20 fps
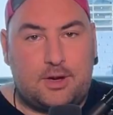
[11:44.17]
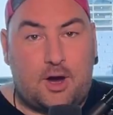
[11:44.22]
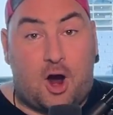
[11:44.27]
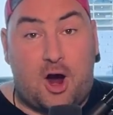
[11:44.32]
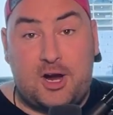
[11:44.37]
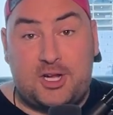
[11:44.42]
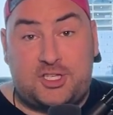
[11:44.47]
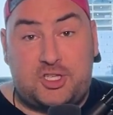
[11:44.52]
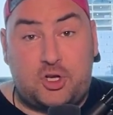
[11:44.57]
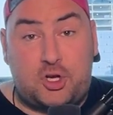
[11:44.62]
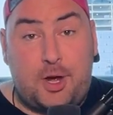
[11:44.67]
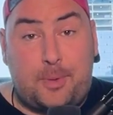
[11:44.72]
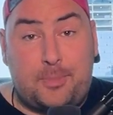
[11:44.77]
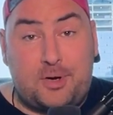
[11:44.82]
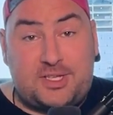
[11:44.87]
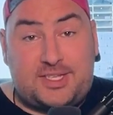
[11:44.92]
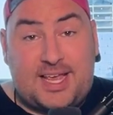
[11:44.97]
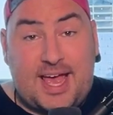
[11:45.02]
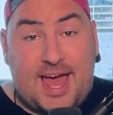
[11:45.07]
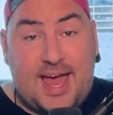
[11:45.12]
All right, so number
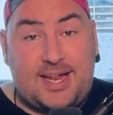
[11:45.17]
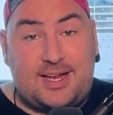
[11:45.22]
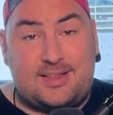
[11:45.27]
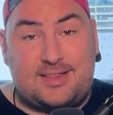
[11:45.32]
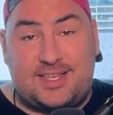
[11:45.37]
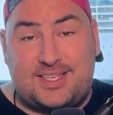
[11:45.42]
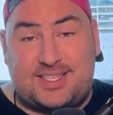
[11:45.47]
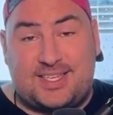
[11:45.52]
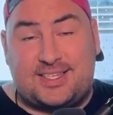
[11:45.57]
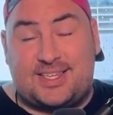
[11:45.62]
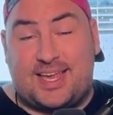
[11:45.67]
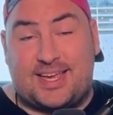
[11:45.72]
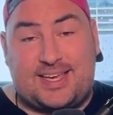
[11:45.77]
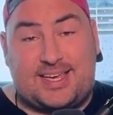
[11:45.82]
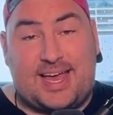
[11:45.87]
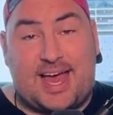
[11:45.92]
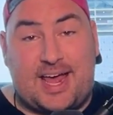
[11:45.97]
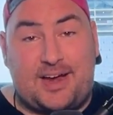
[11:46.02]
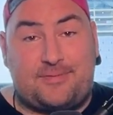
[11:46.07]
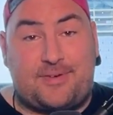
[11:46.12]
10, this is like
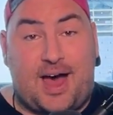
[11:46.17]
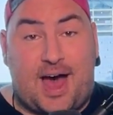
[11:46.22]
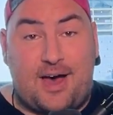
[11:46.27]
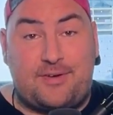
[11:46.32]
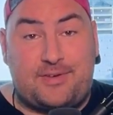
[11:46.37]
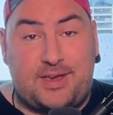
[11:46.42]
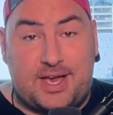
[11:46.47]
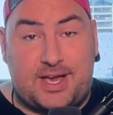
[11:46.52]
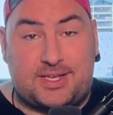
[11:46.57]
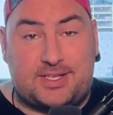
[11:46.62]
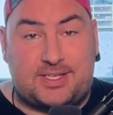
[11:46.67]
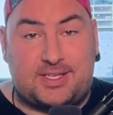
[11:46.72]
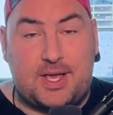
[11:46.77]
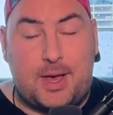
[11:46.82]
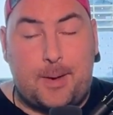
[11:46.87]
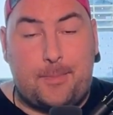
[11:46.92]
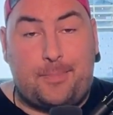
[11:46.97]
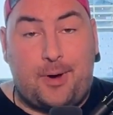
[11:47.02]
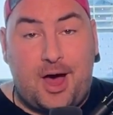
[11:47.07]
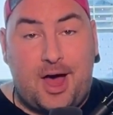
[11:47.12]
kind of obvious,
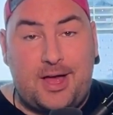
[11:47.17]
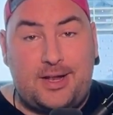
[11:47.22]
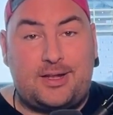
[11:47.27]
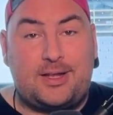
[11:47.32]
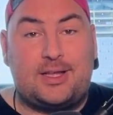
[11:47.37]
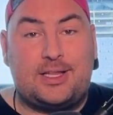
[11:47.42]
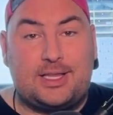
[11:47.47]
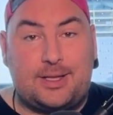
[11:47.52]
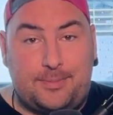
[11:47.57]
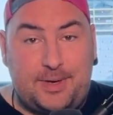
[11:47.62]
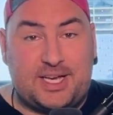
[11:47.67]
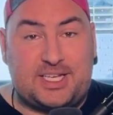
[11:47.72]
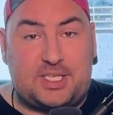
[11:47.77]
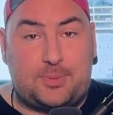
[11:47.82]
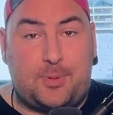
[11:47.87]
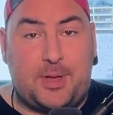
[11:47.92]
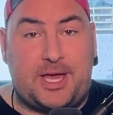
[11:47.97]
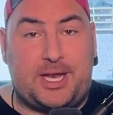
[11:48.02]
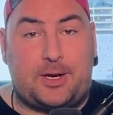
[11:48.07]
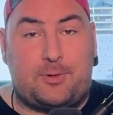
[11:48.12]
but let me
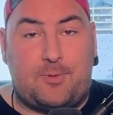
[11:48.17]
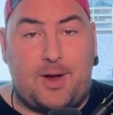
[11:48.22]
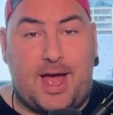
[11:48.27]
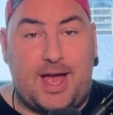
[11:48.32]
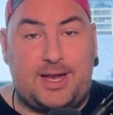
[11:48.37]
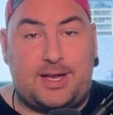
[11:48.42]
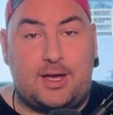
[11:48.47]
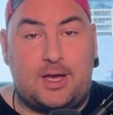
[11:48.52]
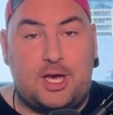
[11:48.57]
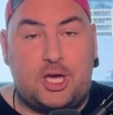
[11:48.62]
explain it, right?